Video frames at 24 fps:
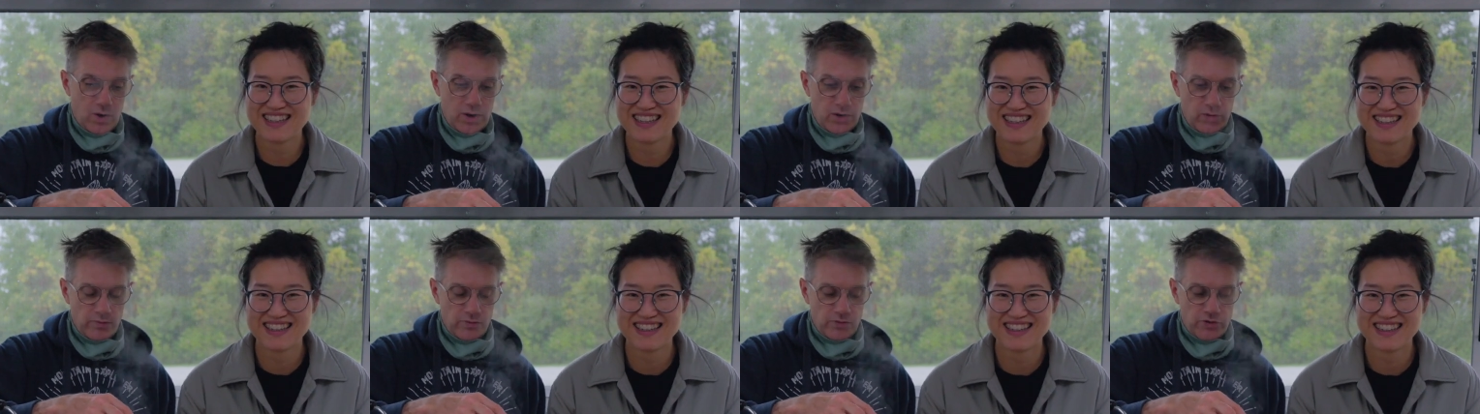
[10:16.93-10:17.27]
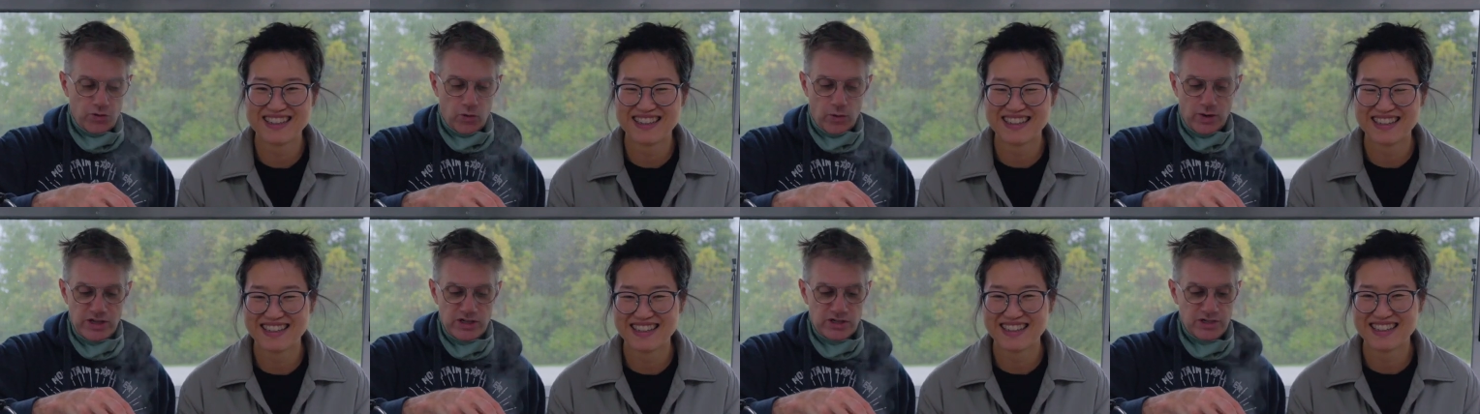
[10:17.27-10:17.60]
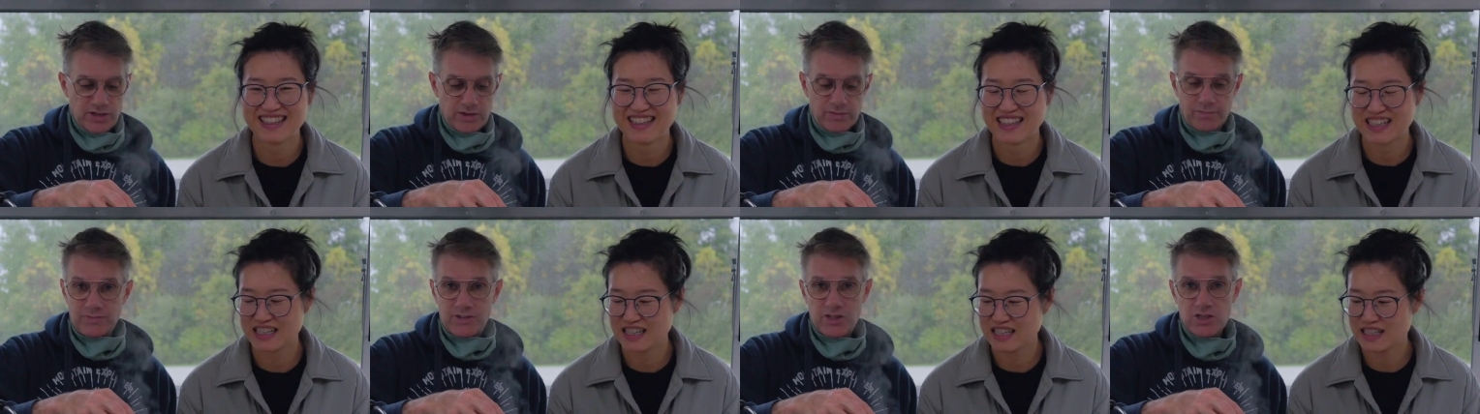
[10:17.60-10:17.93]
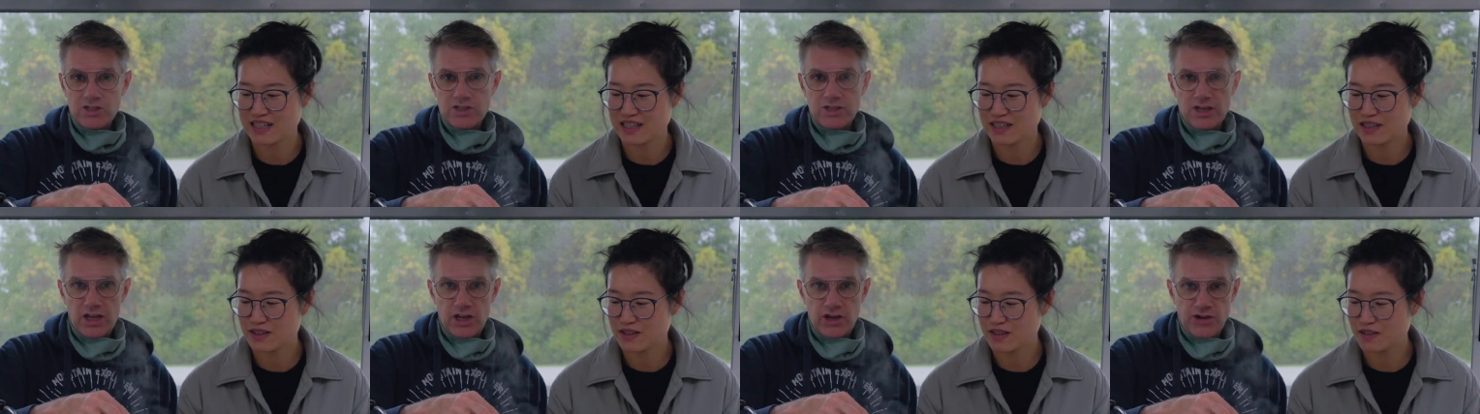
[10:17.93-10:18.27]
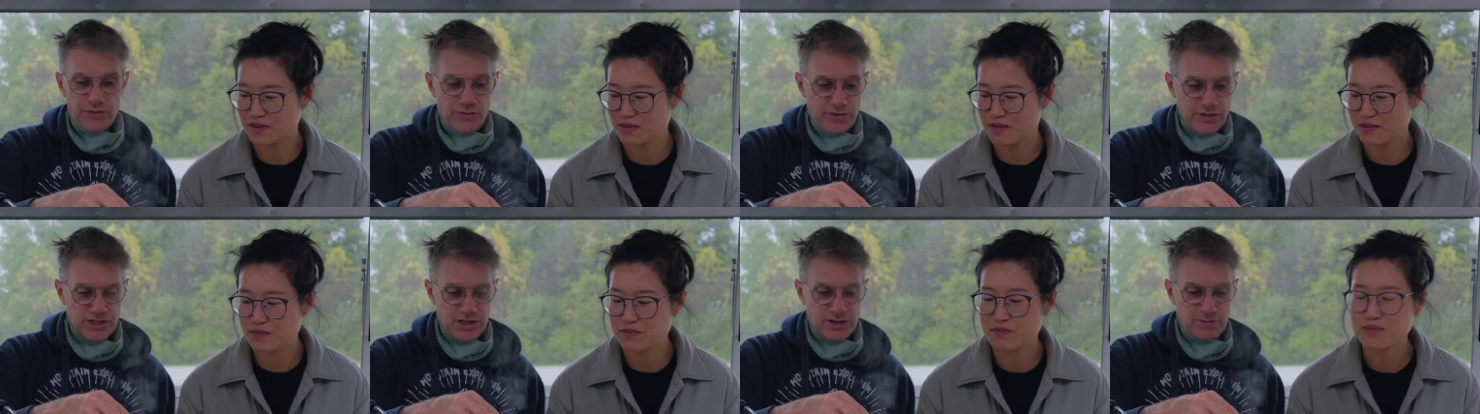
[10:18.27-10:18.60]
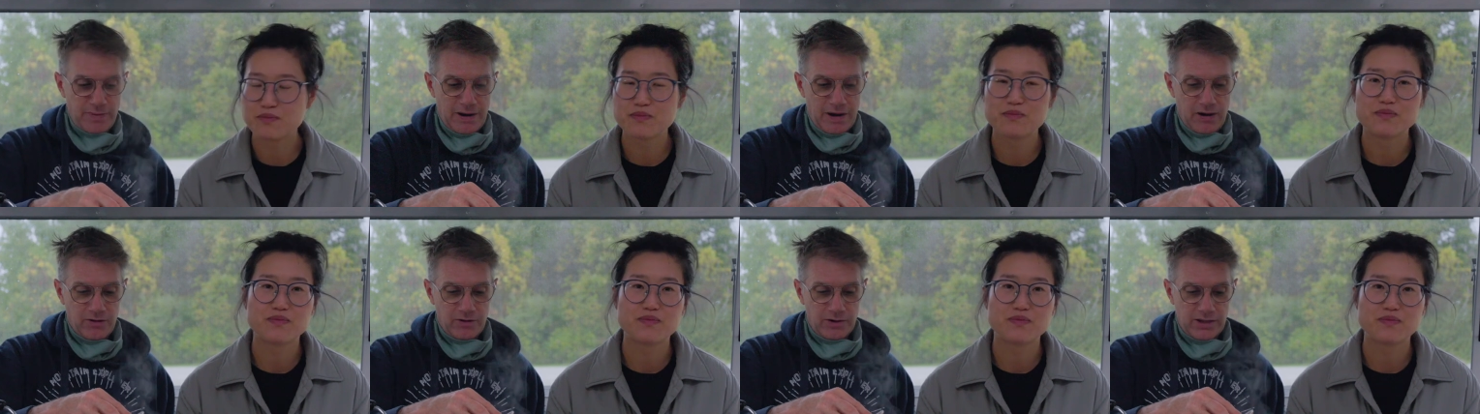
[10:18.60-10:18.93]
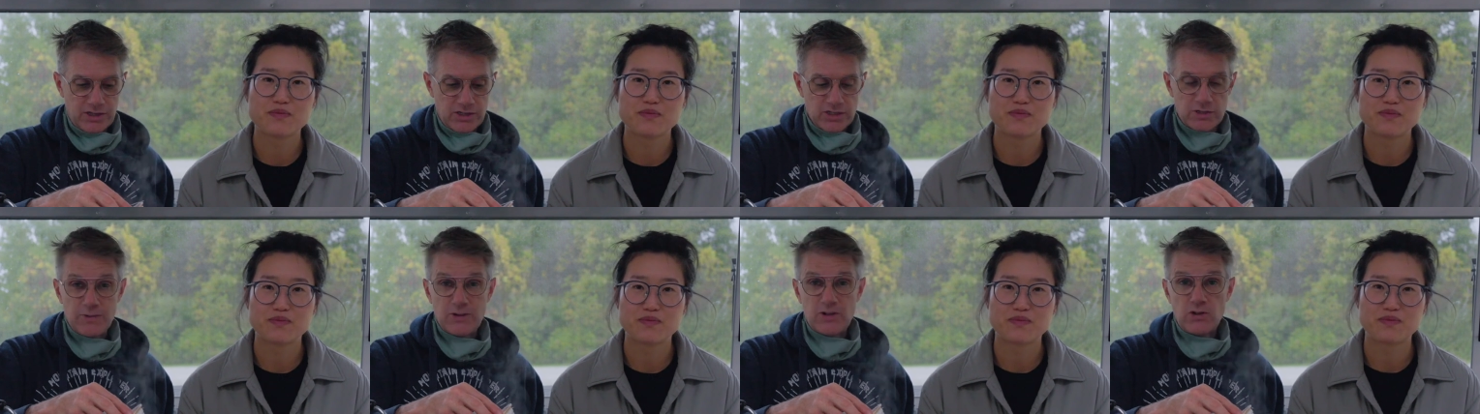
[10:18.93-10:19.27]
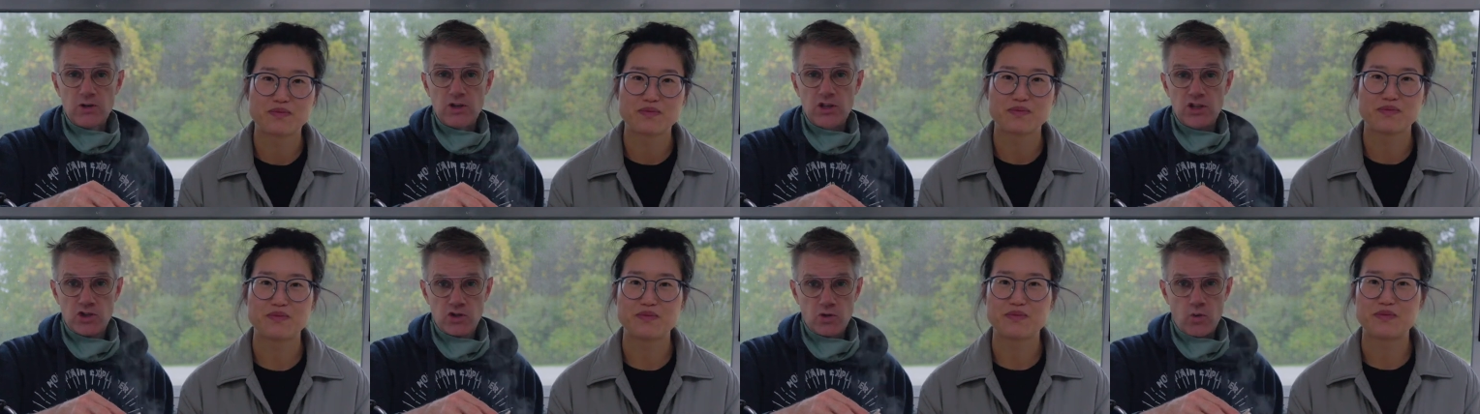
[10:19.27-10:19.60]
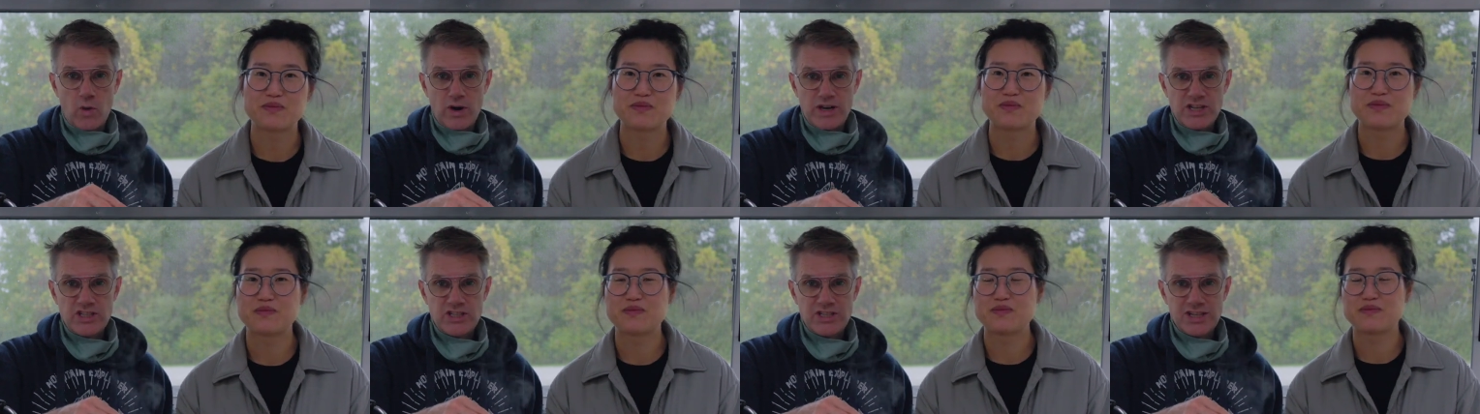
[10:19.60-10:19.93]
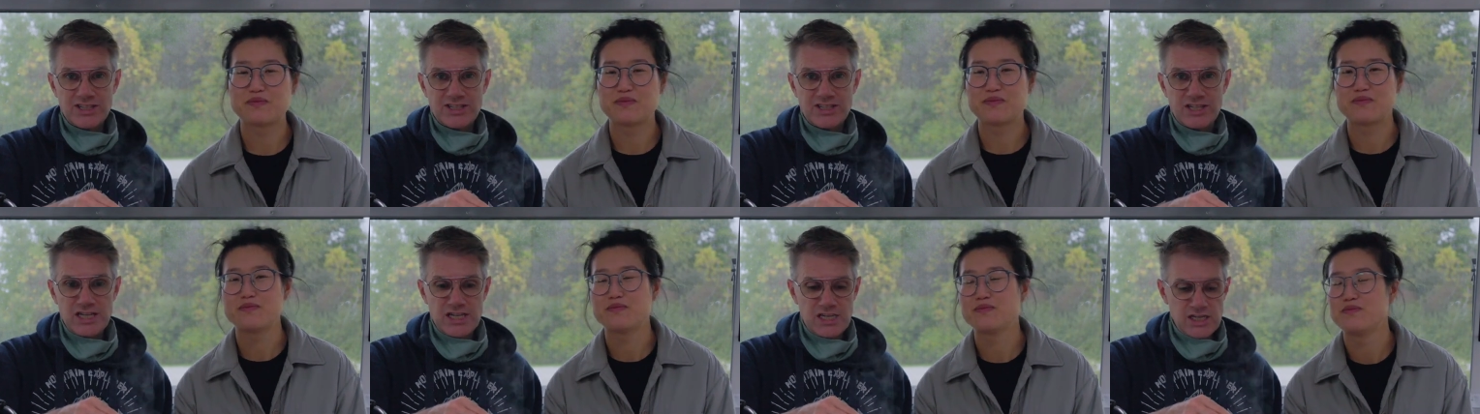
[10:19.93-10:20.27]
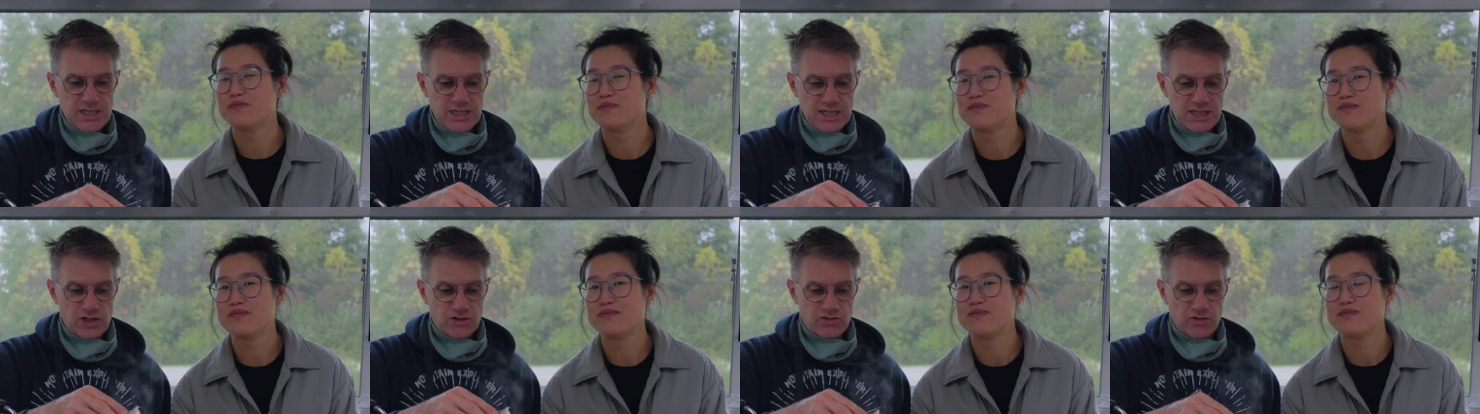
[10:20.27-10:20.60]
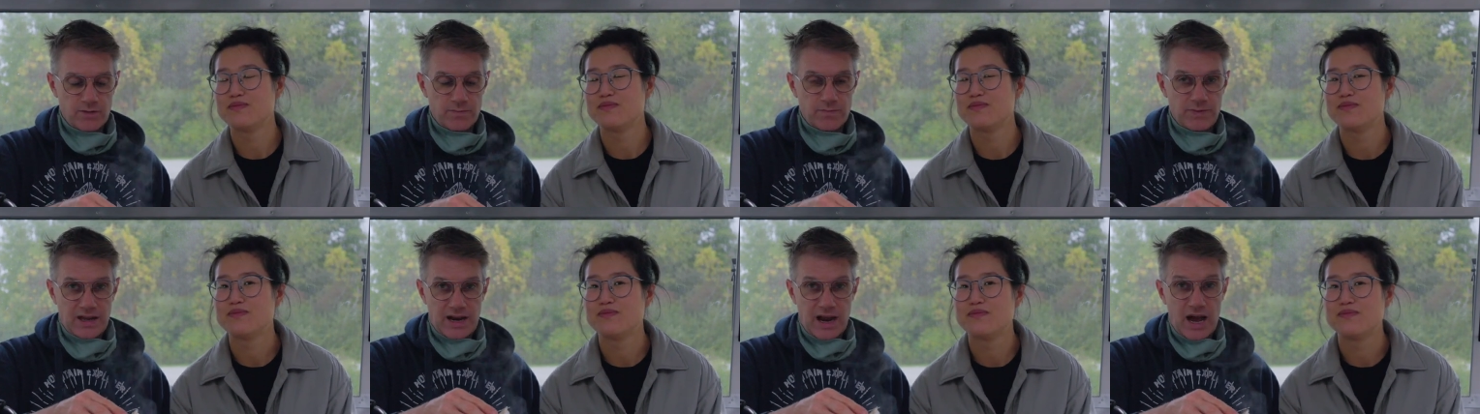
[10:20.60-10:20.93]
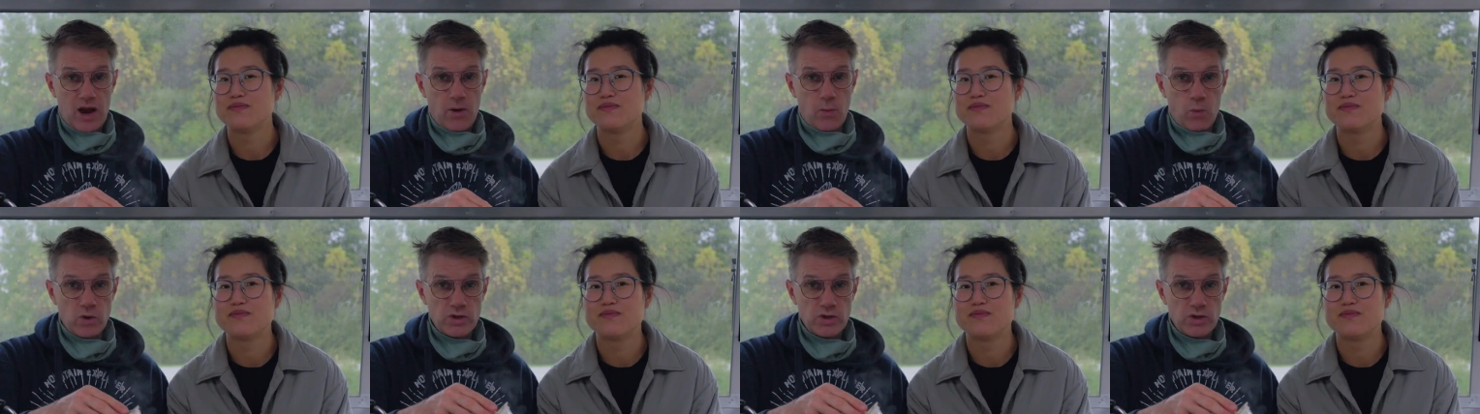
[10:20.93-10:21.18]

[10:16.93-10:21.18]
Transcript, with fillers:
Speaker 1: Well, 20, just the interesting parallels between the 2016 tea trip that I